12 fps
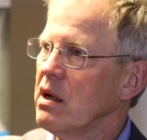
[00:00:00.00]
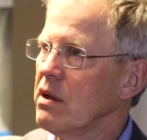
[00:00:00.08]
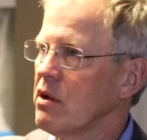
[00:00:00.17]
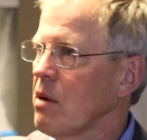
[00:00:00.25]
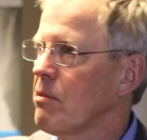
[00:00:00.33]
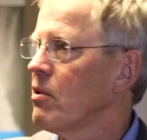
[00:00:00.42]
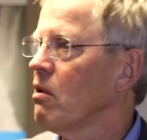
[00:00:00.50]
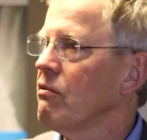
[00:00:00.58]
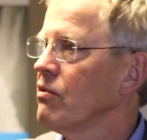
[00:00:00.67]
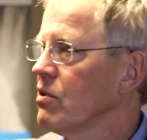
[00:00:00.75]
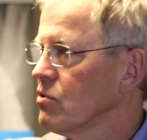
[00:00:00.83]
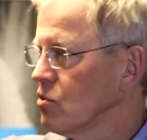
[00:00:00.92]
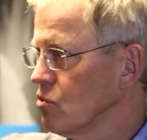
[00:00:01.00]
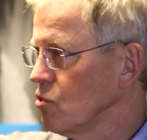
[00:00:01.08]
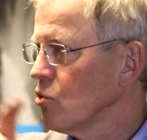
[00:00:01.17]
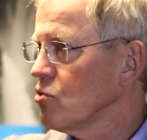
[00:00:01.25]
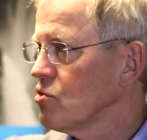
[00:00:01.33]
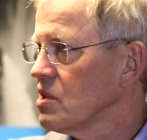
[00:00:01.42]
number of,
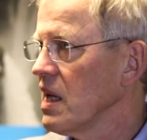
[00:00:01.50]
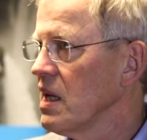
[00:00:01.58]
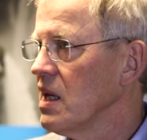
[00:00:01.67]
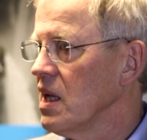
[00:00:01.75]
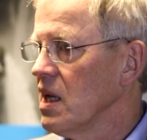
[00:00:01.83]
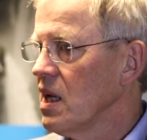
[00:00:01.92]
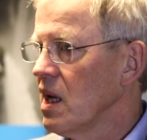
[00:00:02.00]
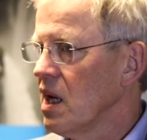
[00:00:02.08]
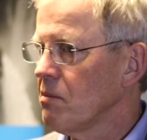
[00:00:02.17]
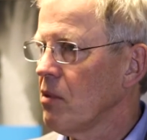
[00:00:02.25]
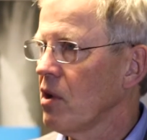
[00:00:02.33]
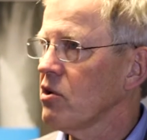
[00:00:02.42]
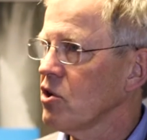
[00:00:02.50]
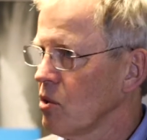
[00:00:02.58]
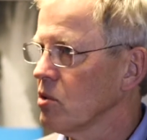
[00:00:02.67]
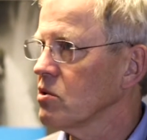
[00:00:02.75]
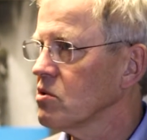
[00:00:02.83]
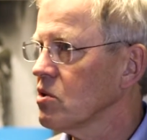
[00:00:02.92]
you could say,
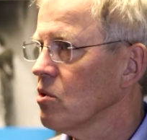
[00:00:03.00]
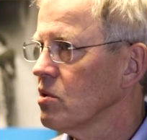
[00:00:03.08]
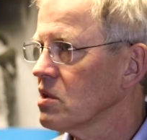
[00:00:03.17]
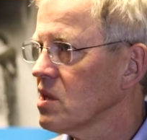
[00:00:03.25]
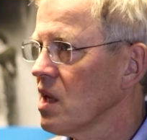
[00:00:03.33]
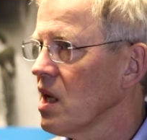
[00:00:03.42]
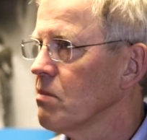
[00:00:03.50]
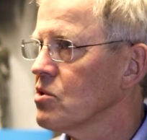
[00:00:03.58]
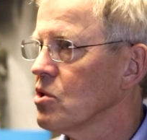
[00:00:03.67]
molecules all the time.